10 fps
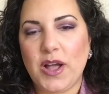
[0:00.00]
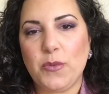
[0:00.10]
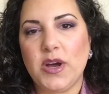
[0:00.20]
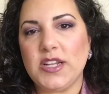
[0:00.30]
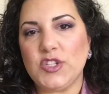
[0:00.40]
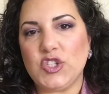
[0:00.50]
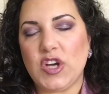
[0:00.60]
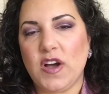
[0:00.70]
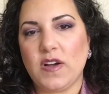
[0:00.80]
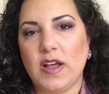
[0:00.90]
I wanted to
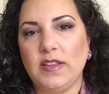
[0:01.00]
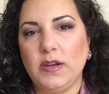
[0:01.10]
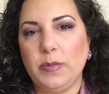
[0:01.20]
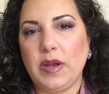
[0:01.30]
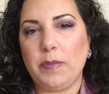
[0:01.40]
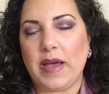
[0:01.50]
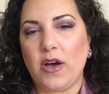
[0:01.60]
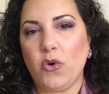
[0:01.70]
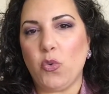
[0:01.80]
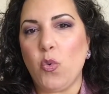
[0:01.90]
talk a little bit
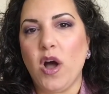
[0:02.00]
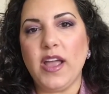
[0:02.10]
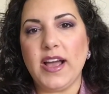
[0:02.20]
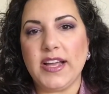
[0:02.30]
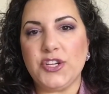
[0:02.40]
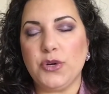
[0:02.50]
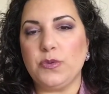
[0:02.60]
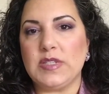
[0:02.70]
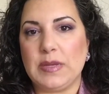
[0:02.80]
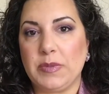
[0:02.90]
about why I
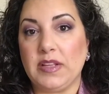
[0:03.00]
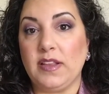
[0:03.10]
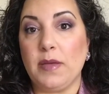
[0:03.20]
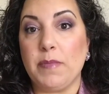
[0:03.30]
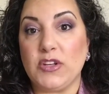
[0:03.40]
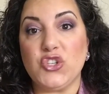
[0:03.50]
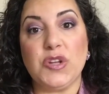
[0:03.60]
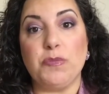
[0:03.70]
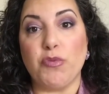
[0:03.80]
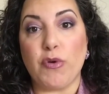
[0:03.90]
don't typically
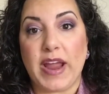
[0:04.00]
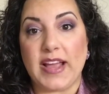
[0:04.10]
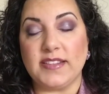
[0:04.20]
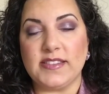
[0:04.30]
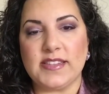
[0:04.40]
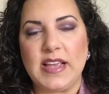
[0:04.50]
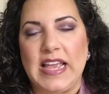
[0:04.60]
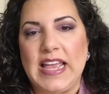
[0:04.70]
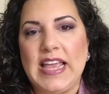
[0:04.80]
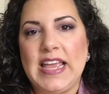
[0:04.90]
mention brands.
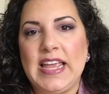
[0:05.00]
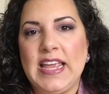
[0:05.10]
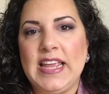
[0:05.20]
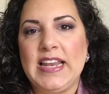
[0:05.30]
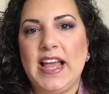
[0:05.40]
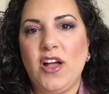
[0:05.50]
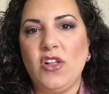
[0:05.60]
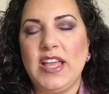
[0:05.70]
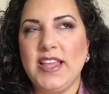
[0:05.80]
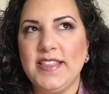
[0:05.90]

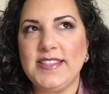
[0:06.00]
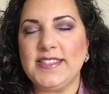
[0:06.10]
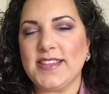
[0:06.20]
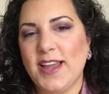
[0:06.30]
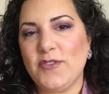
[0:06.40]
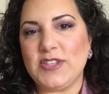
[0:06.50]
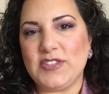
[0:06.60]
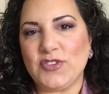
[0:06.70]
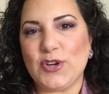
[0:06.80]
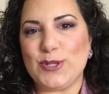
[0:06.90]
Now, this is kind of a
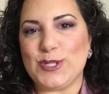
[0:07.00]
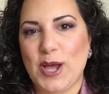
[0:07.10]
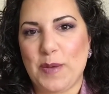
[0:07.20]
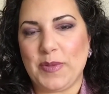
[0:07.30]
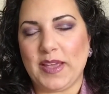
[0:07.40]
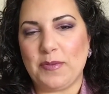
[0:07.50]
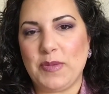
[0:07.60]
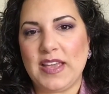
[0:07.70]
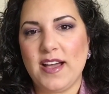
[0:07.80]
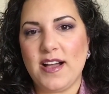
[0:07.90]
difficult topic
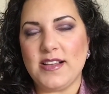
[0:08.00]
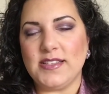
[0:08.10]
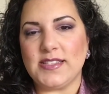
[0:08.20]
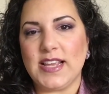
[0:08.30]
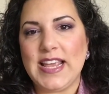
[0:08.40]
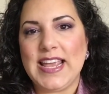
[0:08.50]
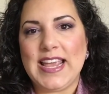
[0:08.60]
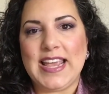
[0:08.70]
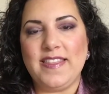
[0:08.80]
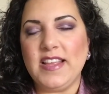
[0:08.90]
because
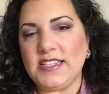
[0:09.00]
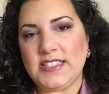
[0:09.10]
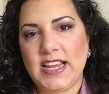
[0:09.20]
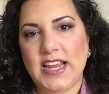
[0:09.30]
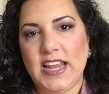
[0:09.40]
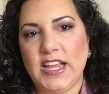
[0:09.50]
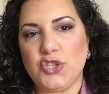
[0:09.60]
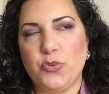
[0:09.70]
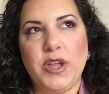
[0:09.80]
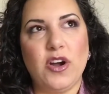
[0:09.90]
in this day and
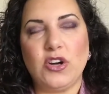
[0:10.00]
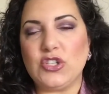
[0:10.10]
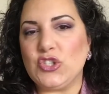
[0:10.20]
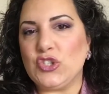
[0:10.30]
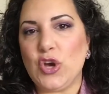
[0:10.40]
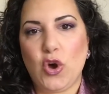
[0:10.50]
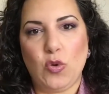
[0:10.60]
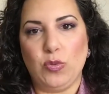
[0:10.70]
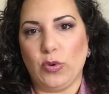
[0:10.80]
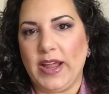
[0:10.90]
age we are
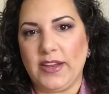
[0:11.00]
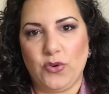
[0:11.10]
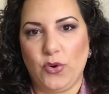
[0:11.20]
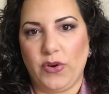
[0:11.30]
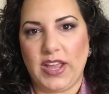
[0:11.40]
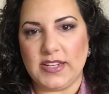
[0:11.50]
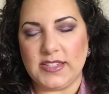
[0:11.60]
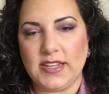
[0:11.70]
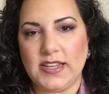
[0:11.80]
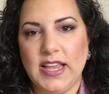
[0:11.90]
so brand
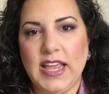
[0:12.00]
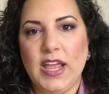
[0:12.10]
oriented.